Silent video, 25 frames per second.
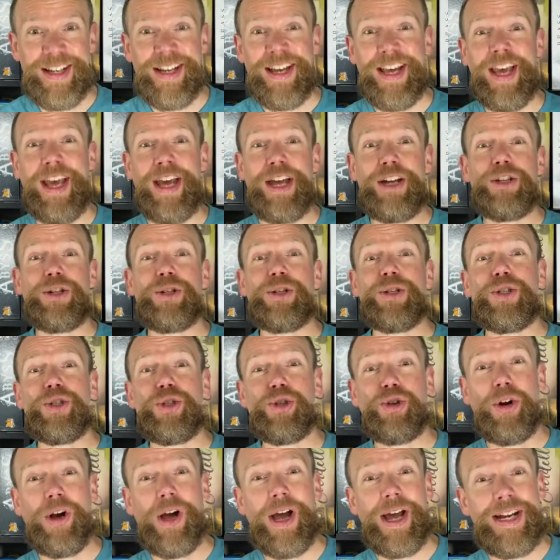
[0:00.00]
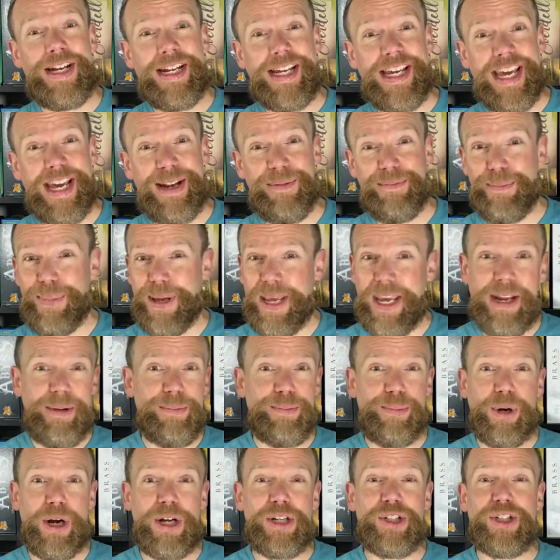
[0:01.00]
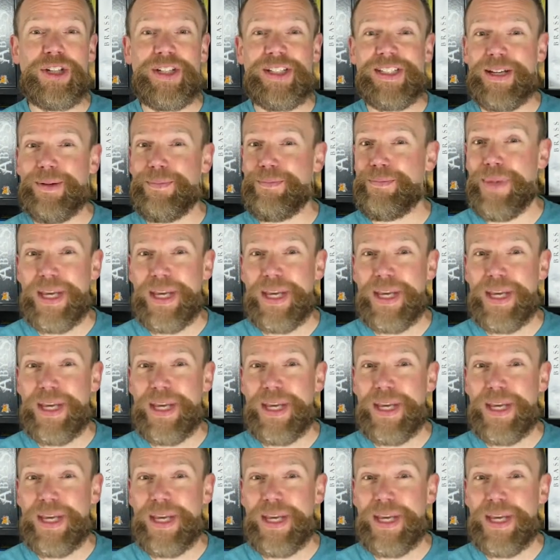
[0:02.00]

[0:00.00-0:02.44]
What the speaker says: and you're trying to get paintbrushes and